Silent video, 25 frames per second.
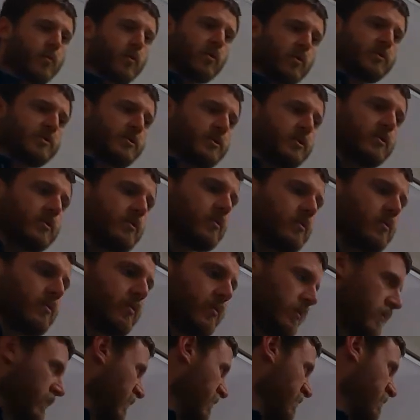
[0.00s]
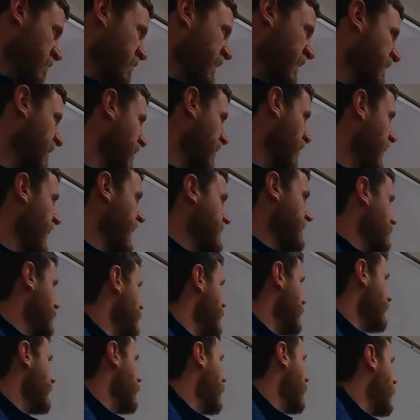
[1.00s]
were to pick a class,
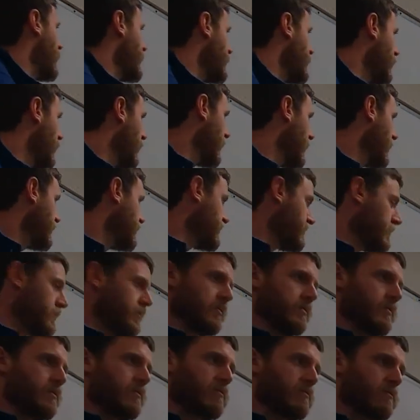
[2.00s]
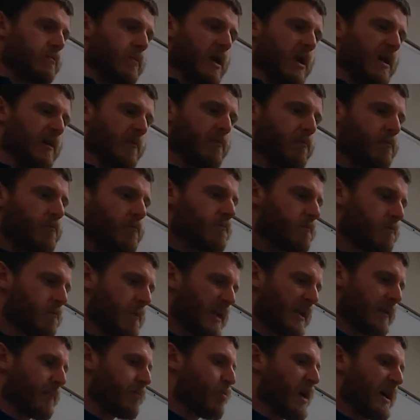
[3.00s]
whichever one you wanted to
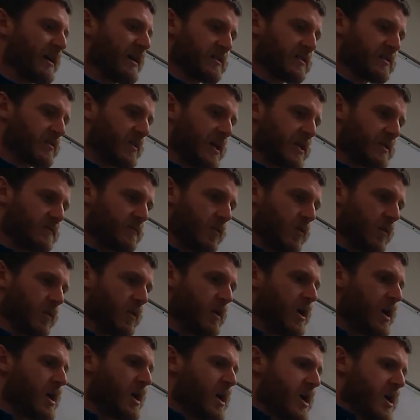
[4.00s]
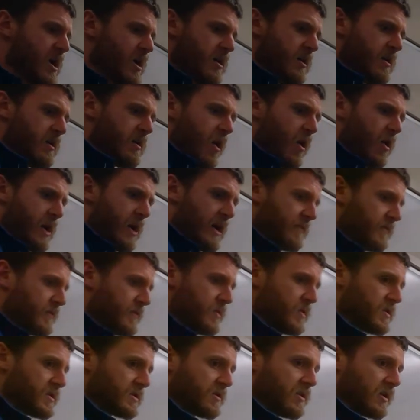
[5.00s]
make a practice class for, all you have to
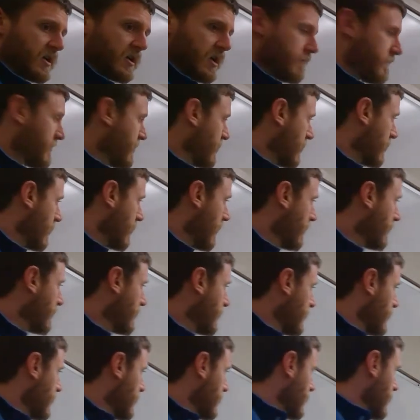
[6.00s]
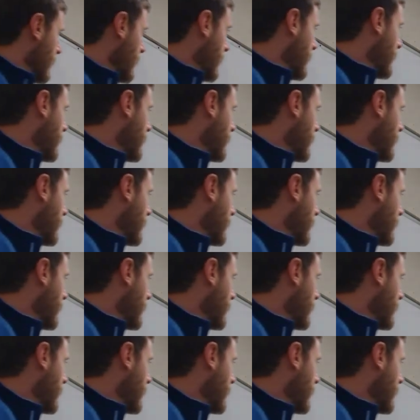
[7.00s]
do is click up here on the